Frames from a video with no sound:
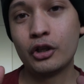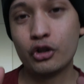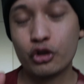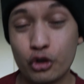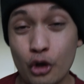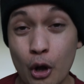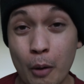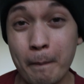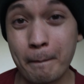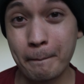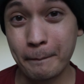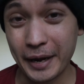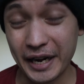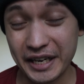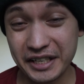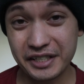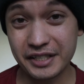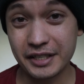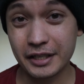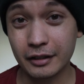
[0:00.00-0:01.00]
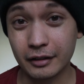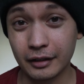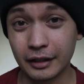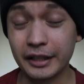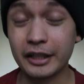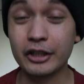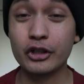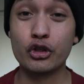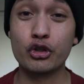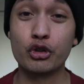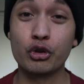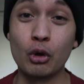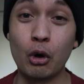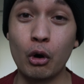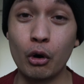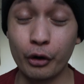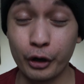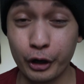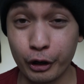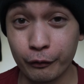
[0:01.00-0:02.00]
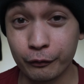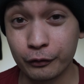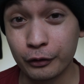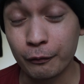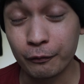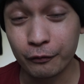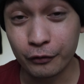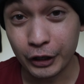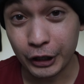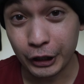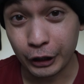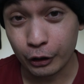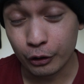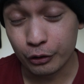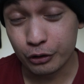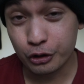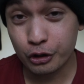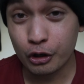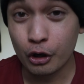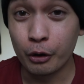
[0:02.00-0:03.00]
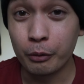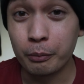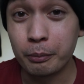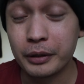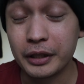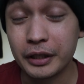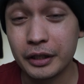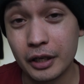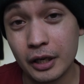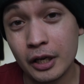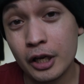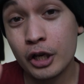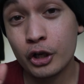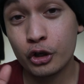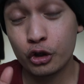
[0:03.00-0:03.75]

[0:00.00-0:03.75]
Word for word: So basically the story of the video is gonna be